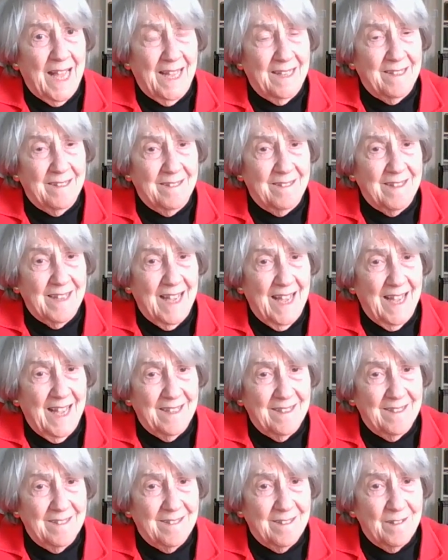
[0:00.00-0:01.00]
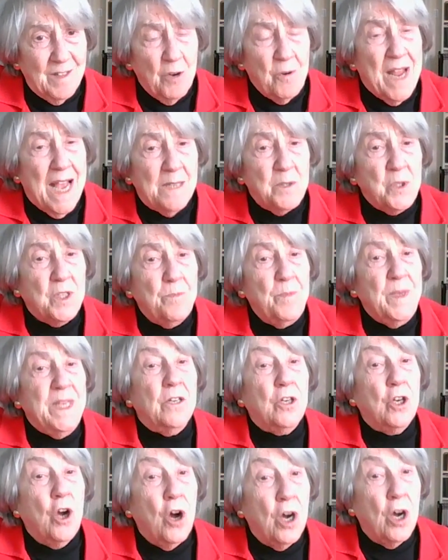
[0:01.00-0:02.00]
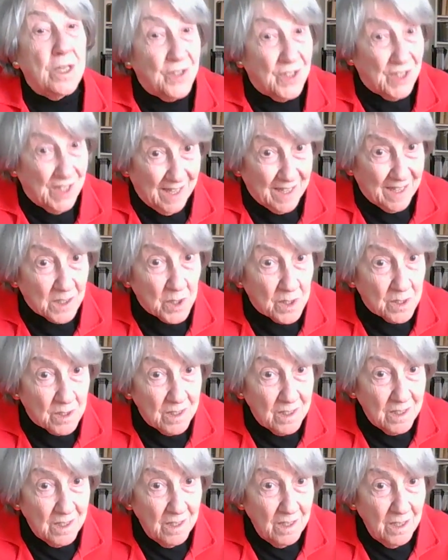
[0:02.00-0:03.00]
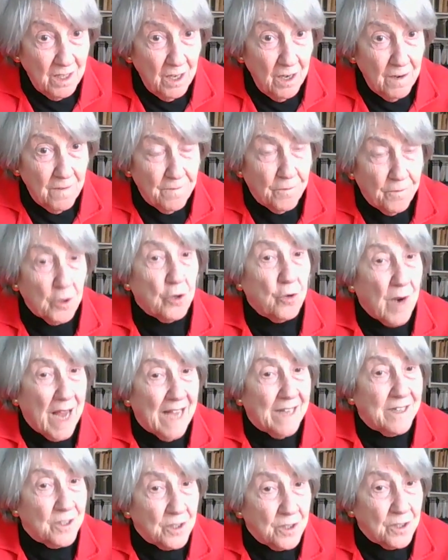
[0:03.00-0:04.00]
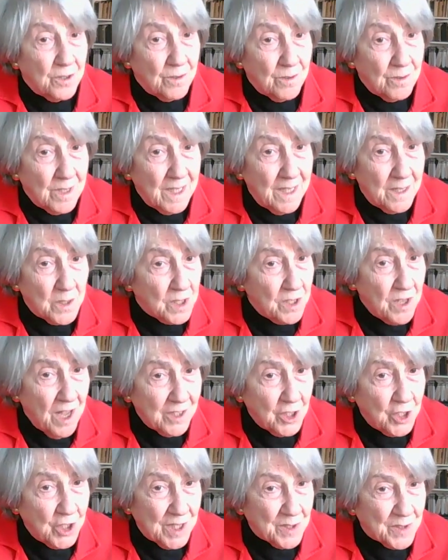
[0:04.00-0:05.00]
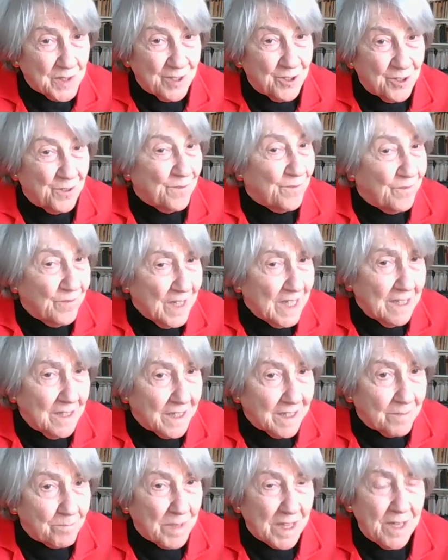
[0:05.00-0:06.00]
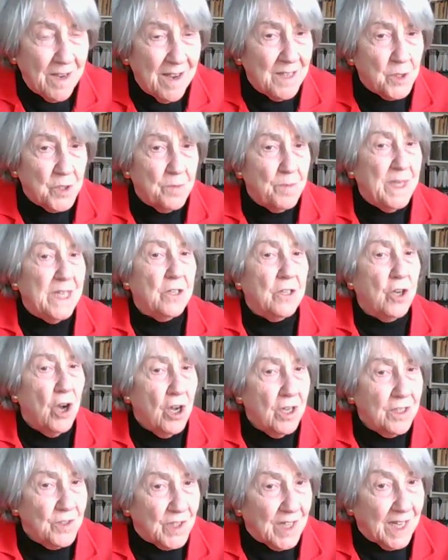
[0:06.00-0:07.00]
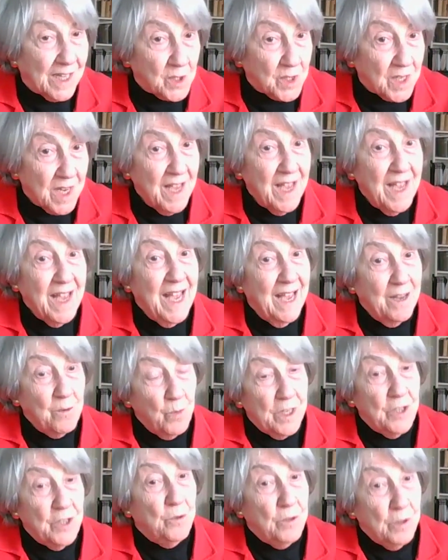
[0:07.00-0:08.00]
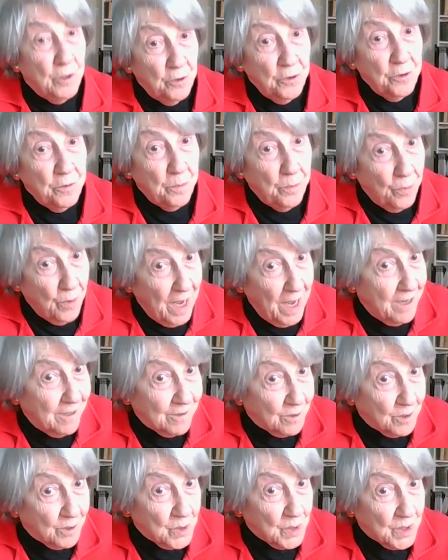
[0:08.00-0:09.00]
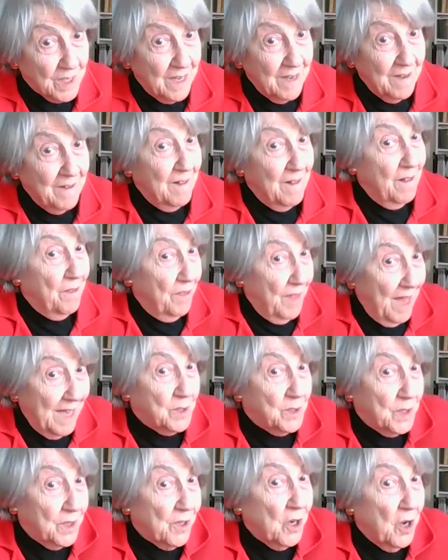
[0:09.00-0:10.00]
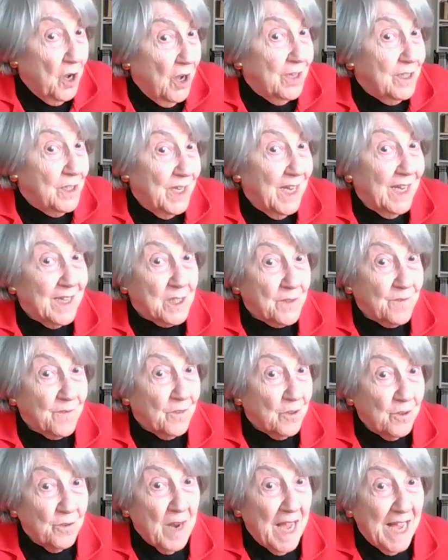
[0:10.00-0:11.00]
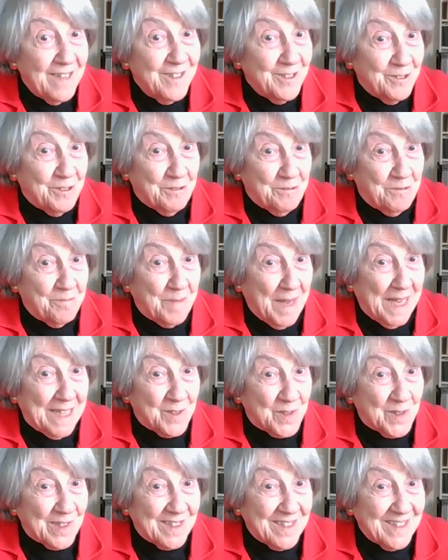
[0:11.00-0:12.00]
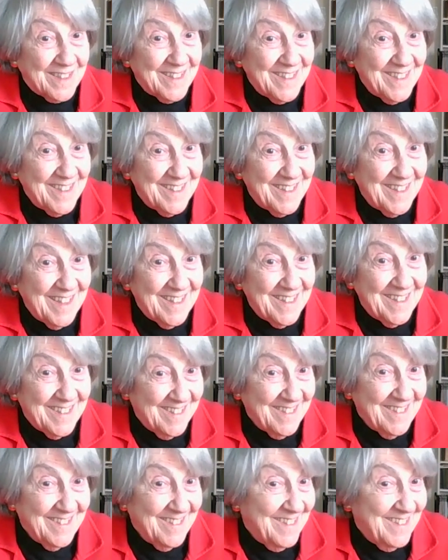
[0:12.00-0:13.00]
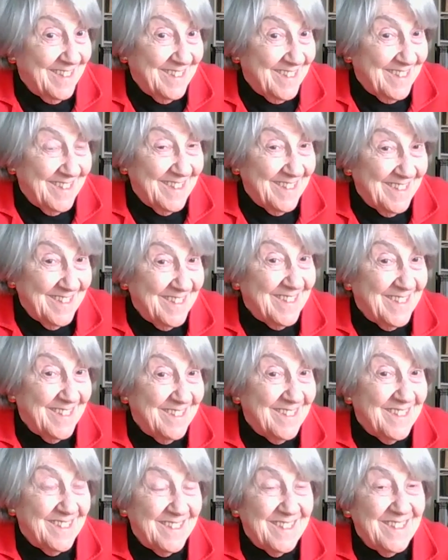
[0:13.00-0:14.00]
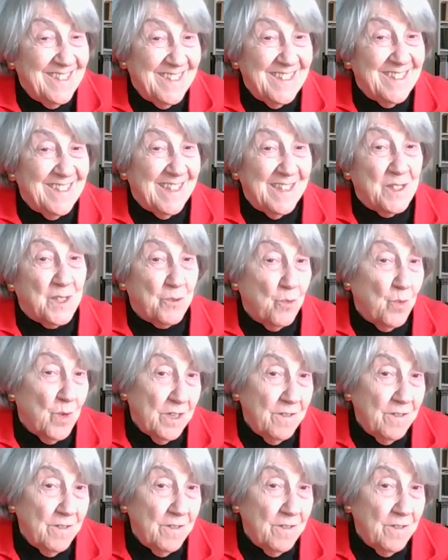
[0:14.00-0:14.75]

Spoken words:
And there has to be a context for gratitude. It's not just that you feel it, but there has to be a context. And when you learn prayers, that's the context for gratitude, basically. Yeah. It's